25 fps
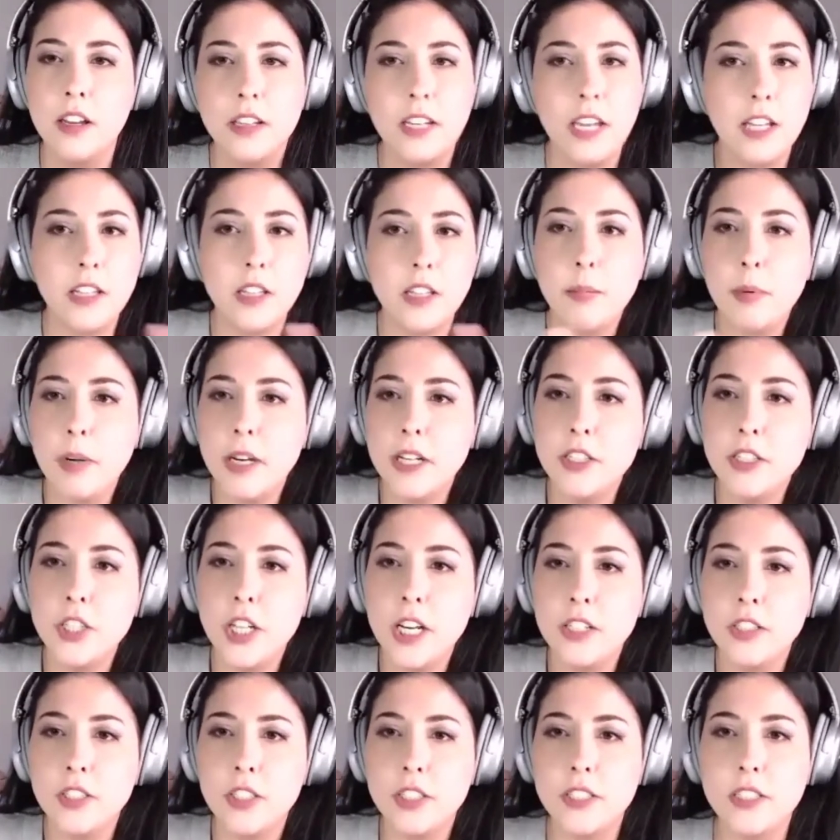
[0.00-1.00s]
can the brain
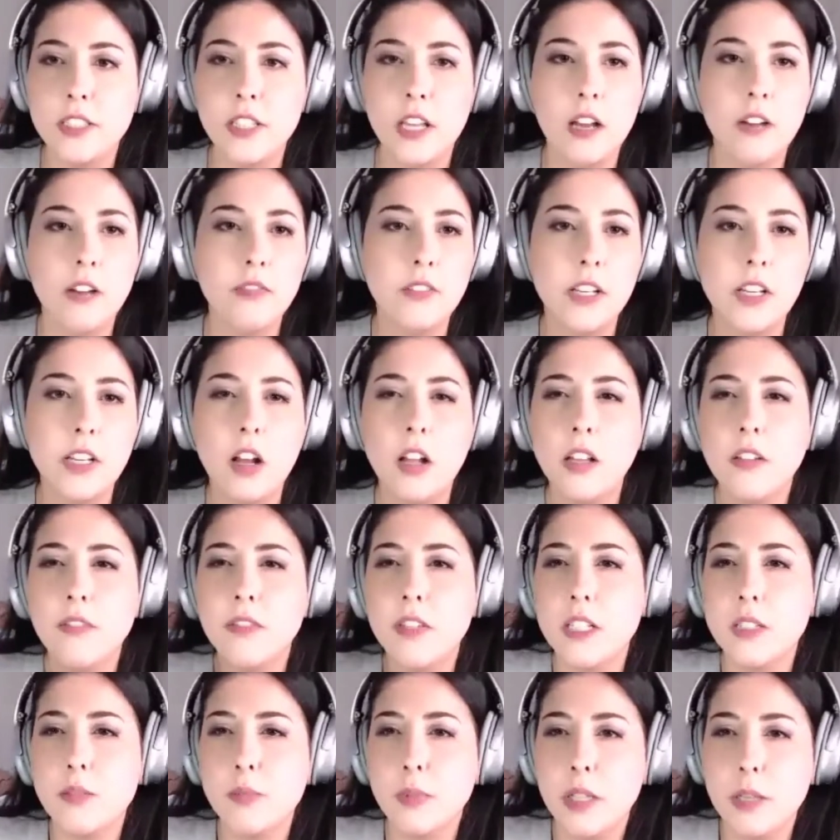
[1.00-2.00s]
change itself? Like all of
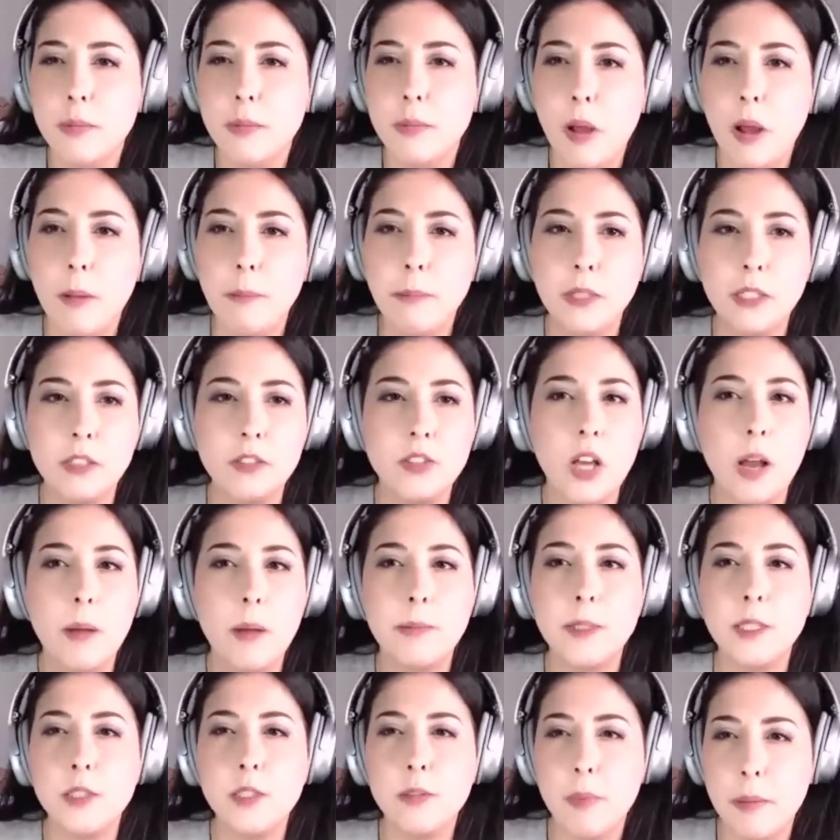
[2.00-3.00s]
these really popular
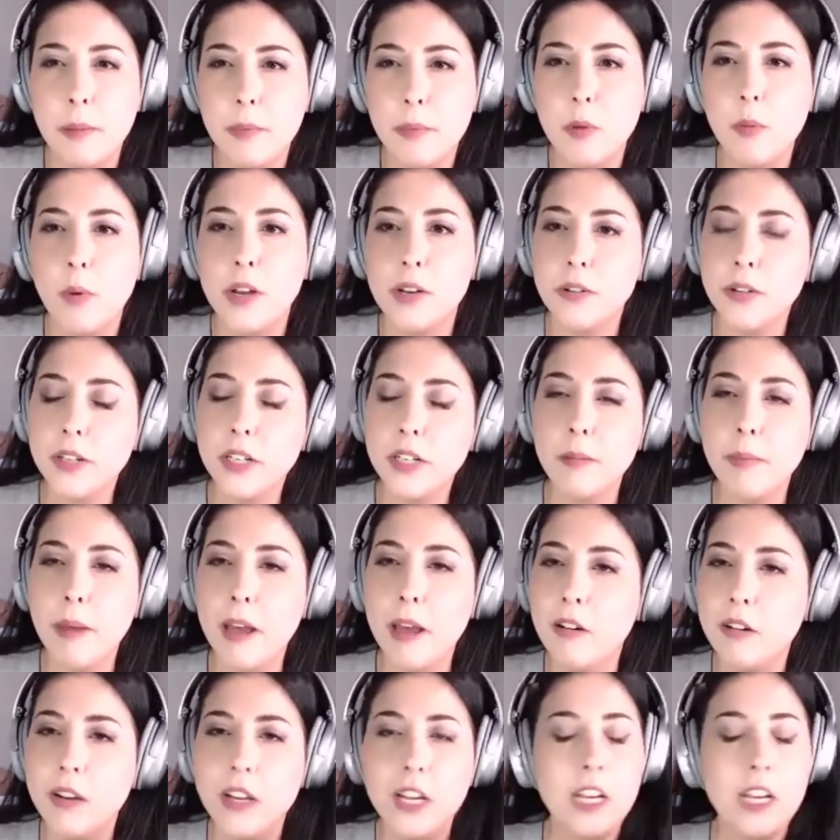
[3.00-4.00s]
topics you might be wondering
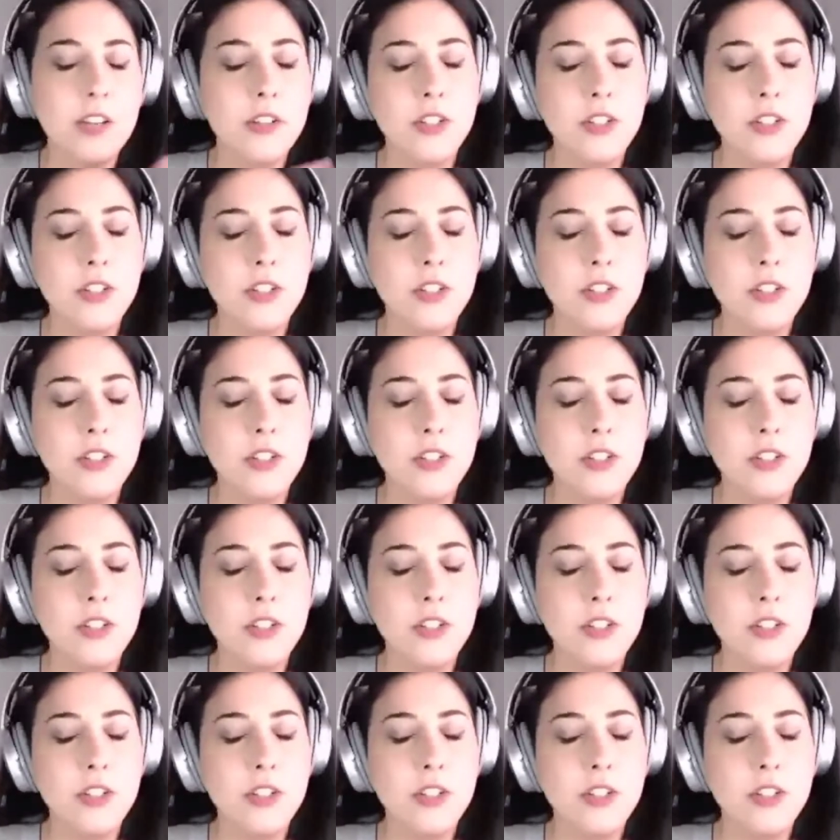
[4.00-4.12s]
about,